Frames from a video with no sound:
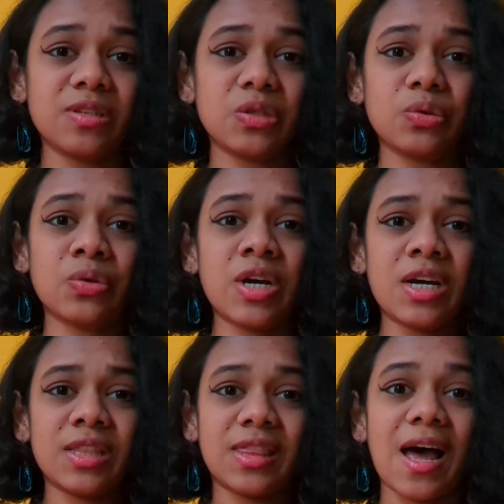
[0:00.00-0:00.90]
So,
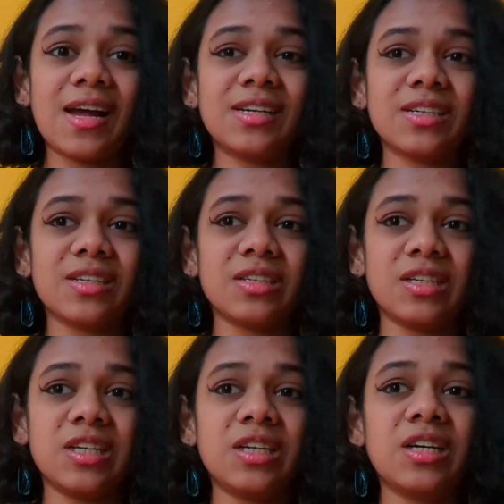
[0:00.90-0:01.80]
that
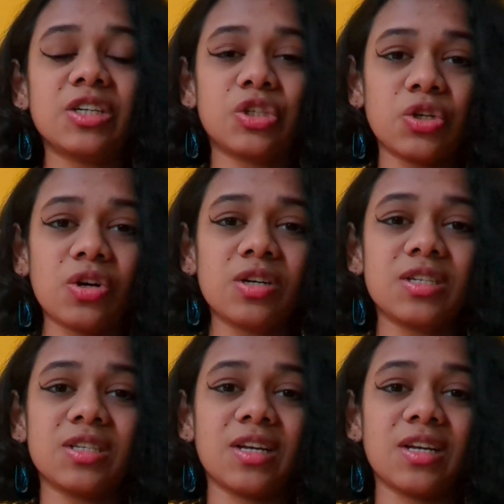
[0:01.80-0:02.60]
reassures